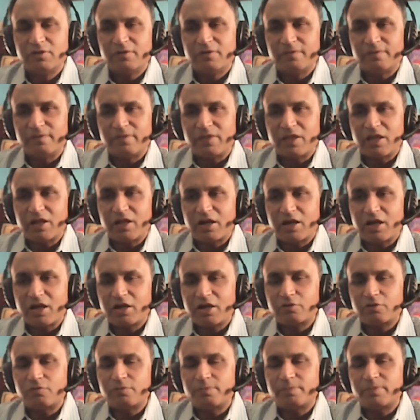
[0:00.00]
There
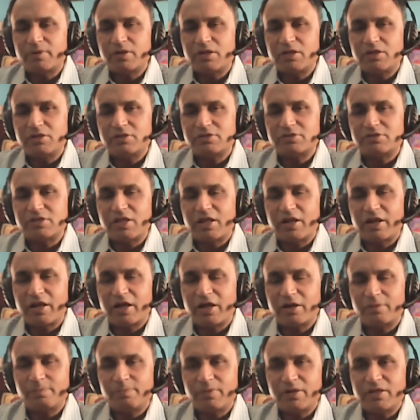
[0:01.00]
are openings, there
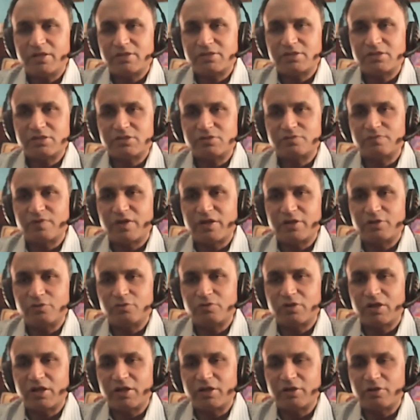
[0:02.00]
are places where
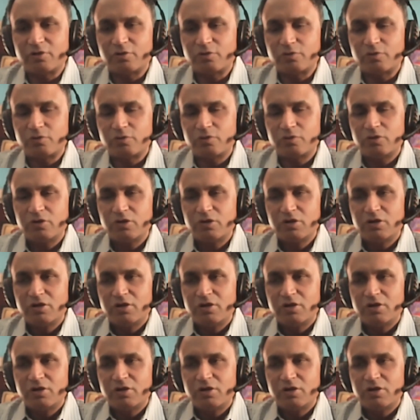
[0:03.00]
you can go,